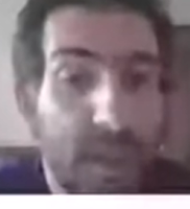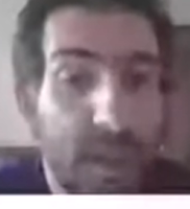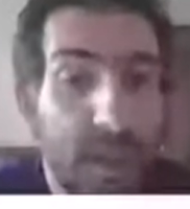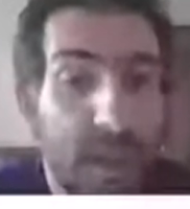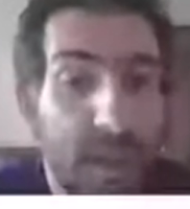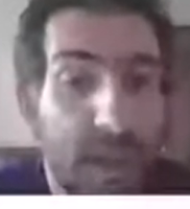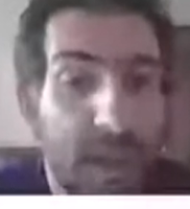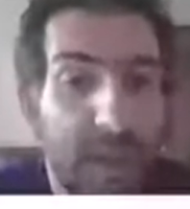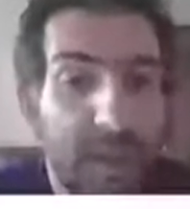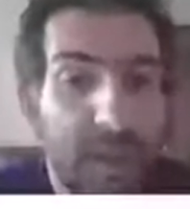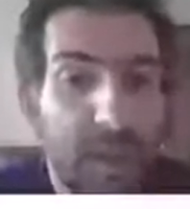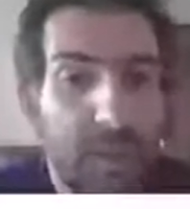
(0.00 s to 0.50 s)

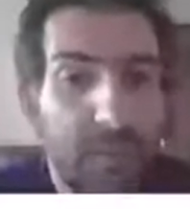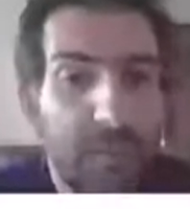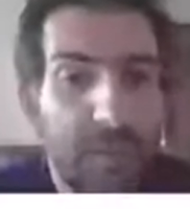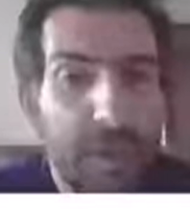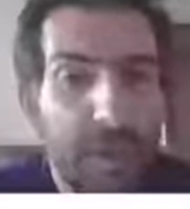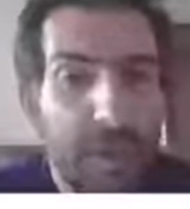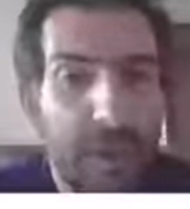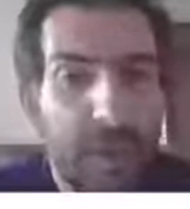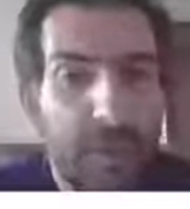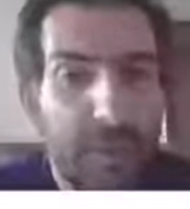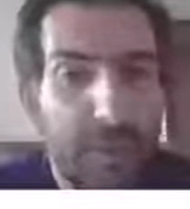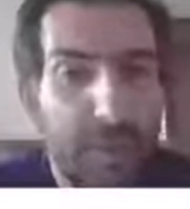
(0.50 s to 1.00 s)
And the
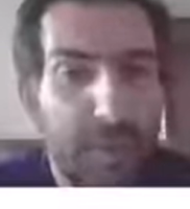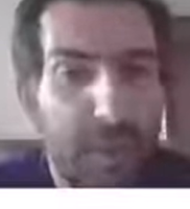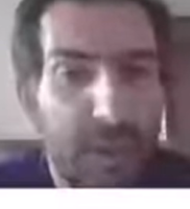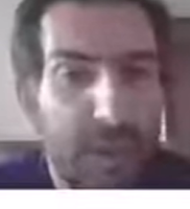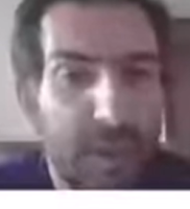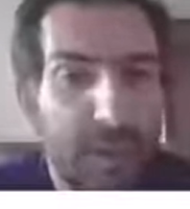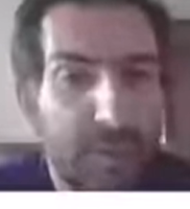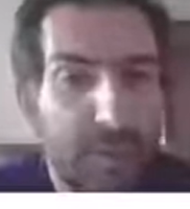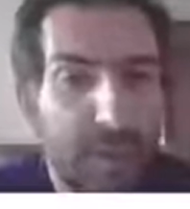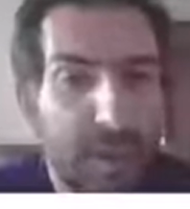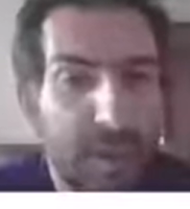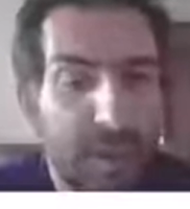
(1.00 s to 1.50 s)
configuration
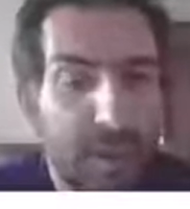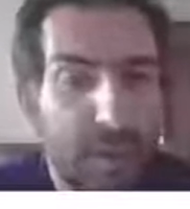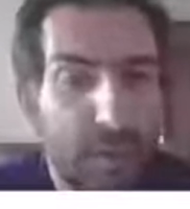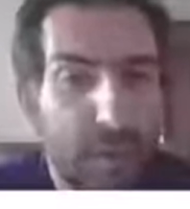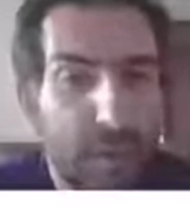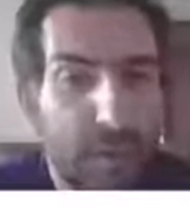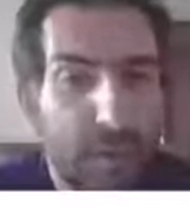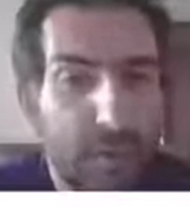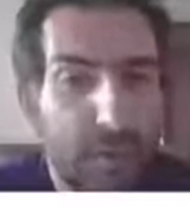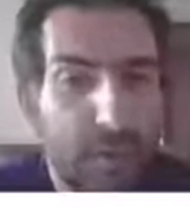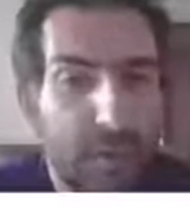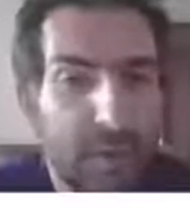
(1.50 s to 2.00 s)
management
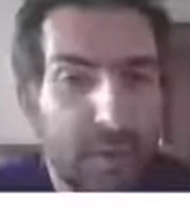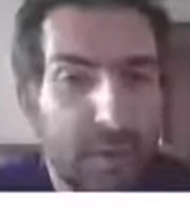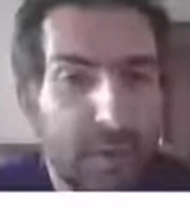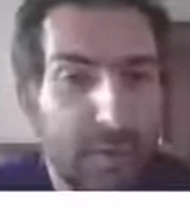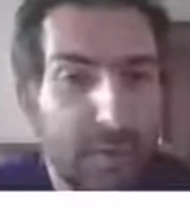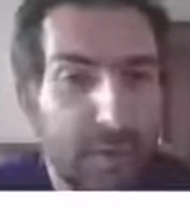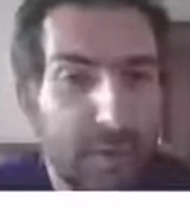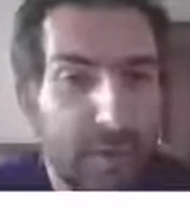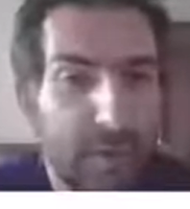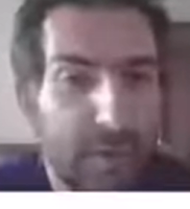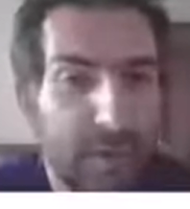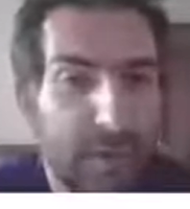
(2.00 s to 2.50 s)
also
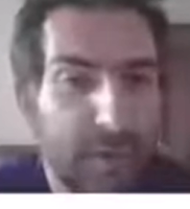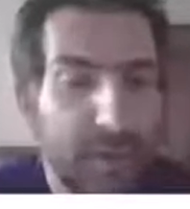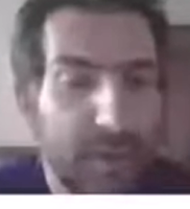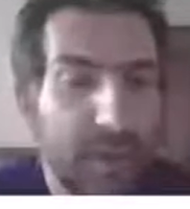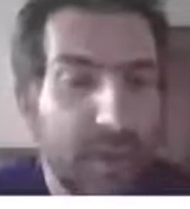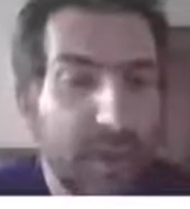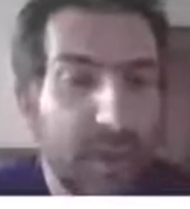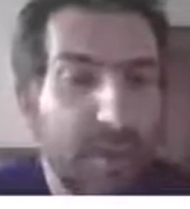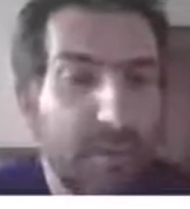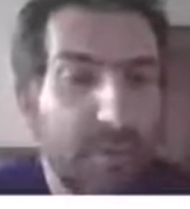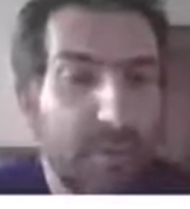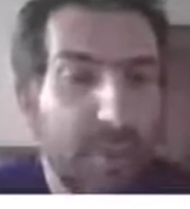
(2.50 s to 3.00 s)
ensures
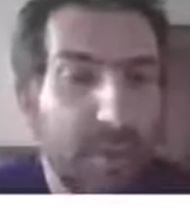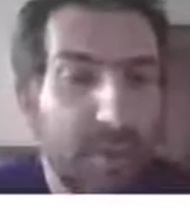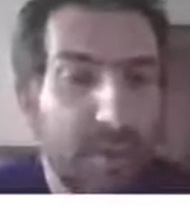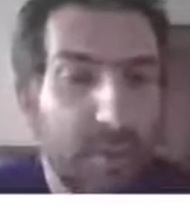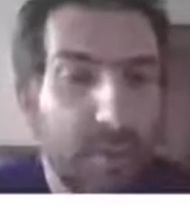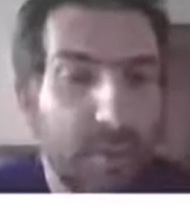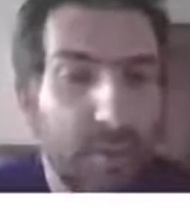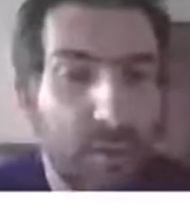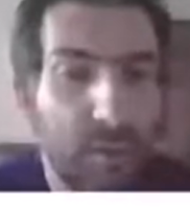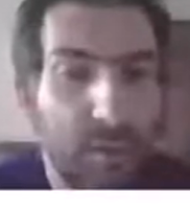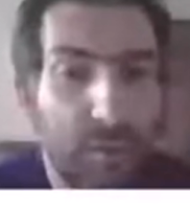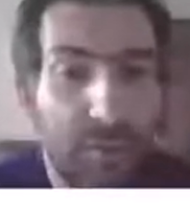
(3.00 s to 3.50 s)
that
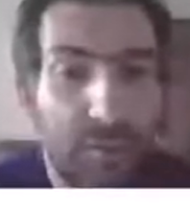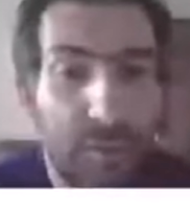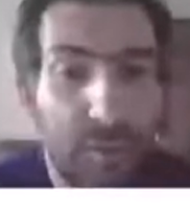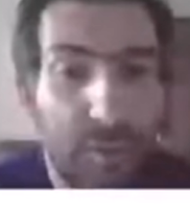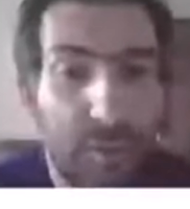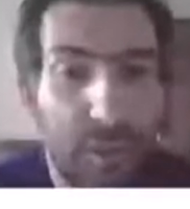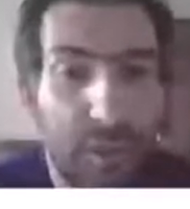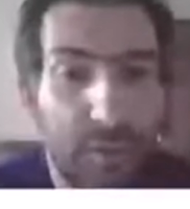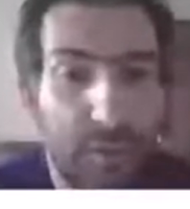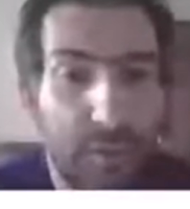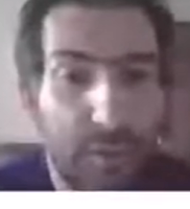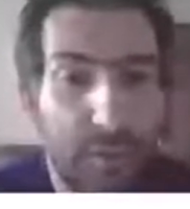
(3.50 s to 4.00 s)
impossible
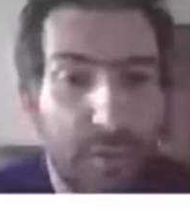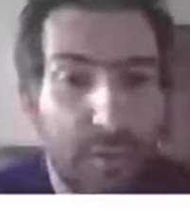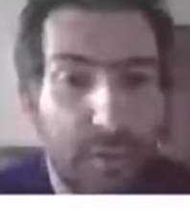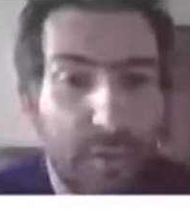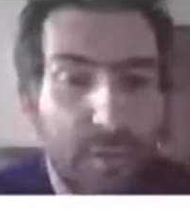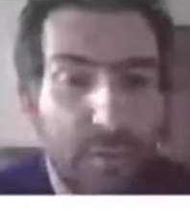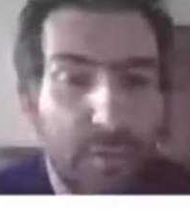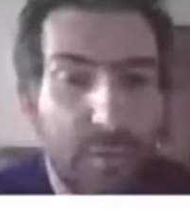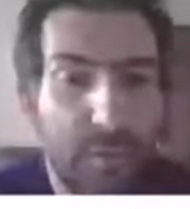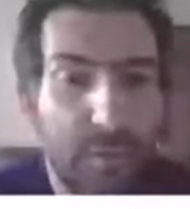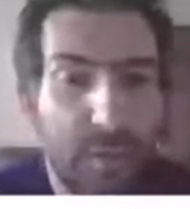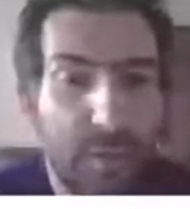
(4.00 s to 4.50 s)
configurations
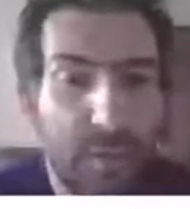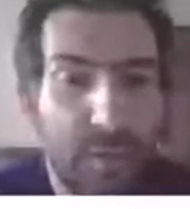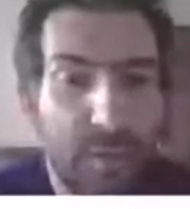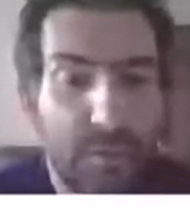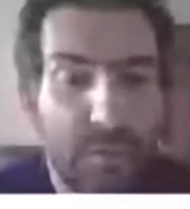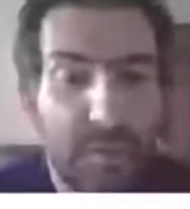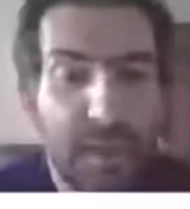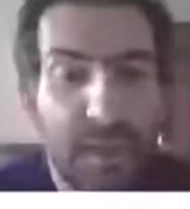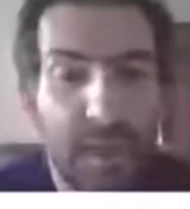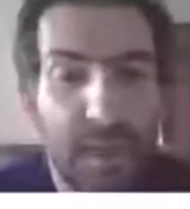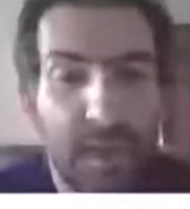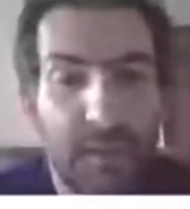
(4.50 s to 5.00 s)
don't
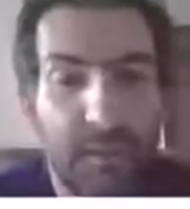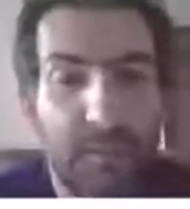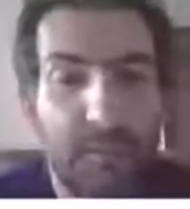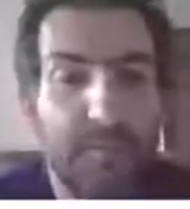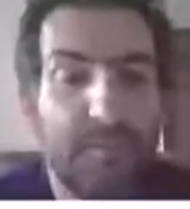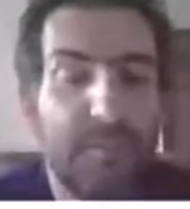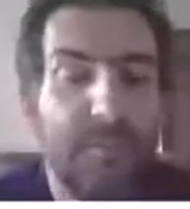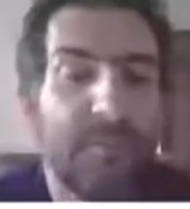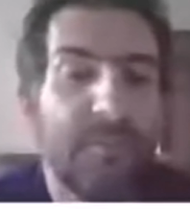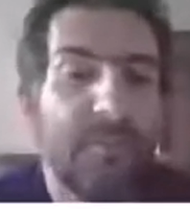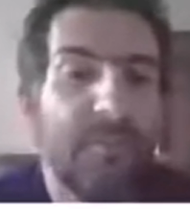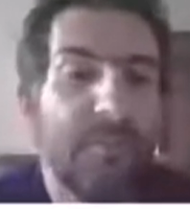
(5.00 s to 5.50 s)
build,
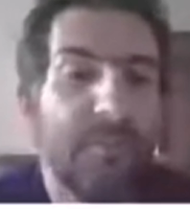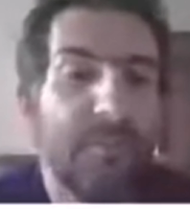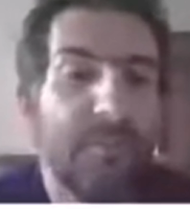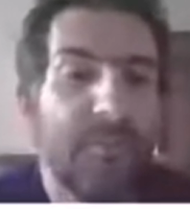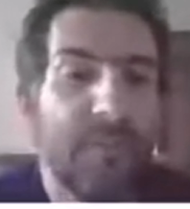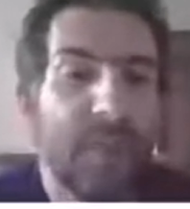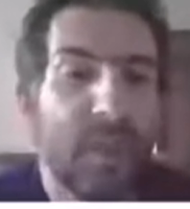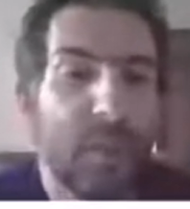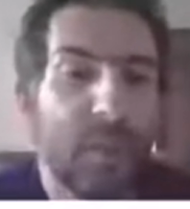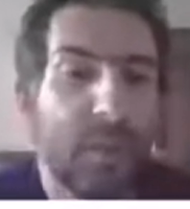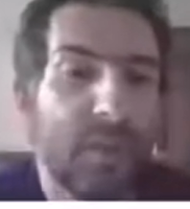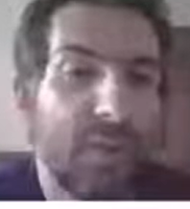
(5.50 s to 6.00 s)

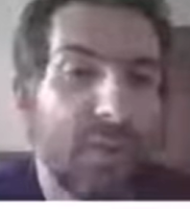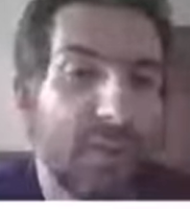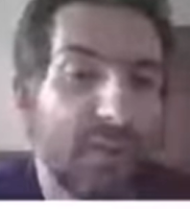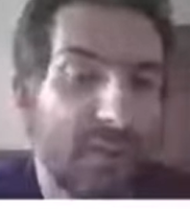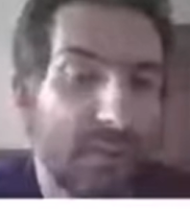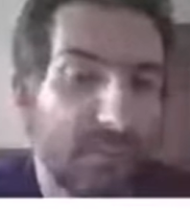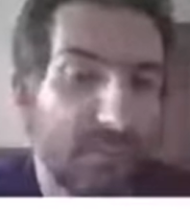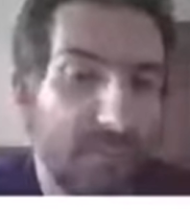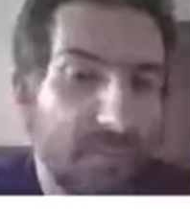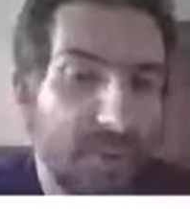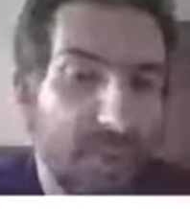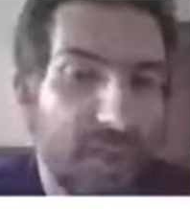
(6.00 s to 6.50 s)
which is
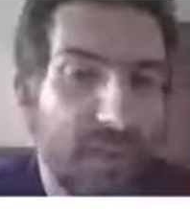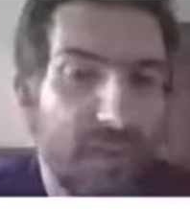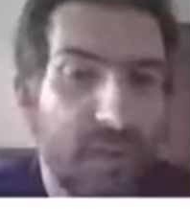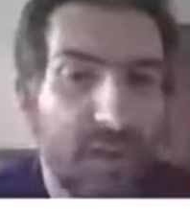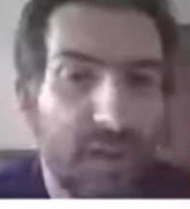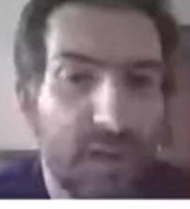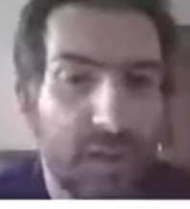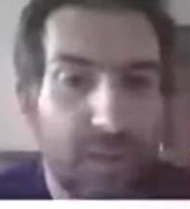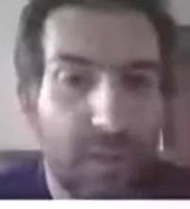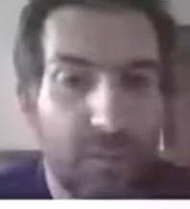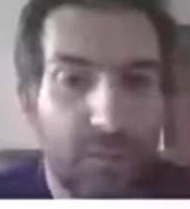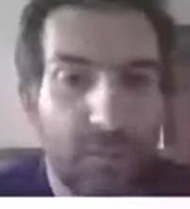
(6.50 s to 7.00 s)

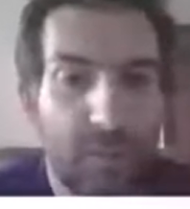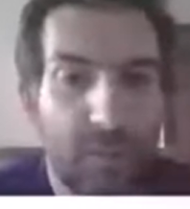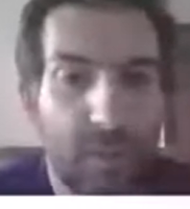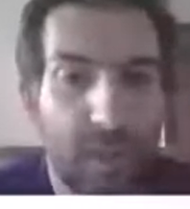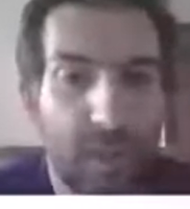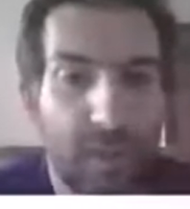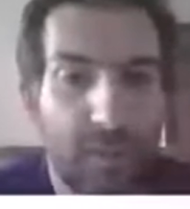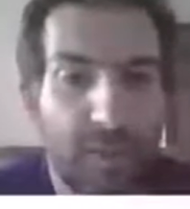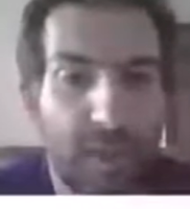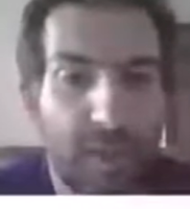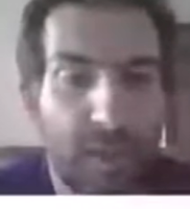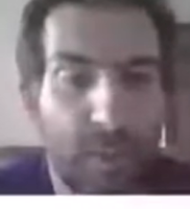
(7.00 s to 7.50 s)
easier for
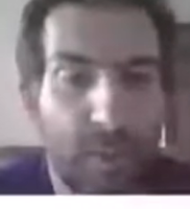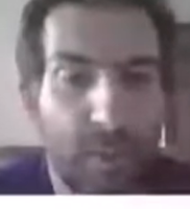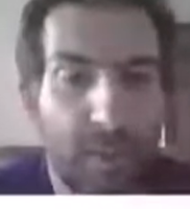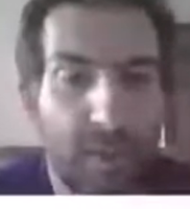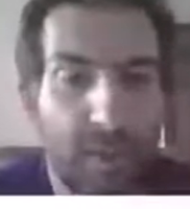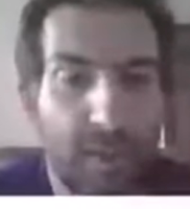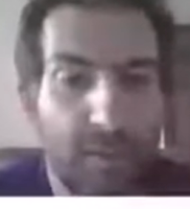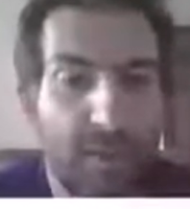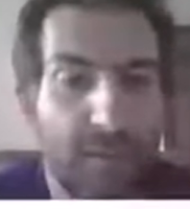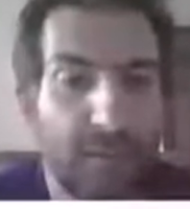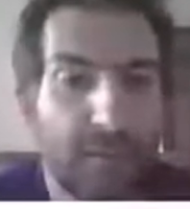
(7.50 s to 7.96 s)
developers.